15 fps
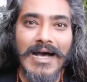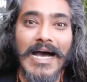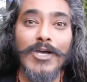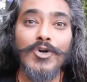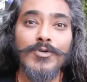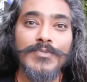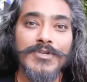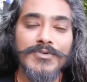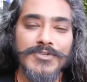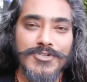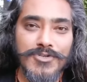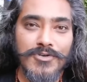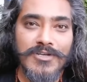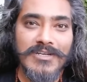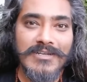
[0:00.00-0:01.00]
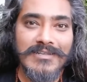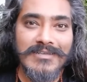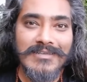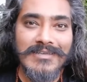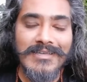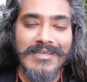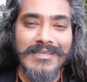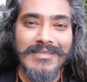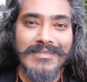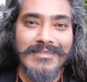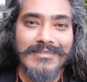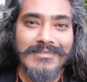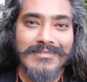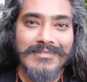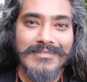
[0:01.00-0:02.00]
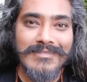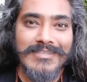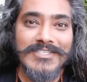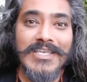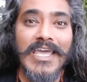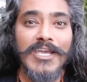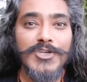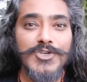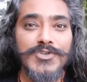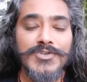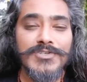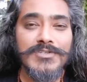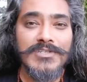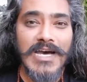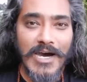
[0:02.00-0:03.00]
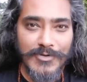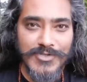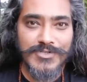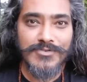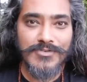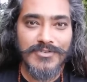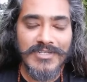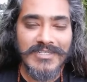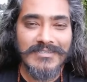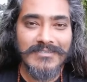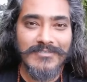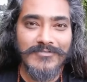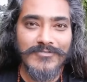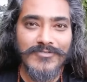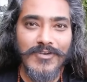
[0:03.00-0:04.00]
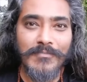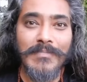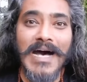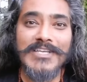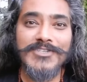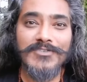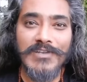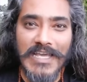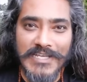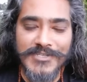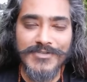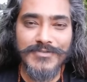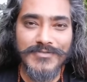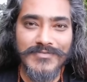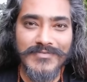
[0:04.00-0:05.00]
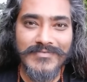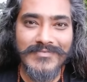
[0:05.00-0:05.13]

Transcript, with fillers: I hope you enjoyed this ancient Tao story from Master Lieh Tzu.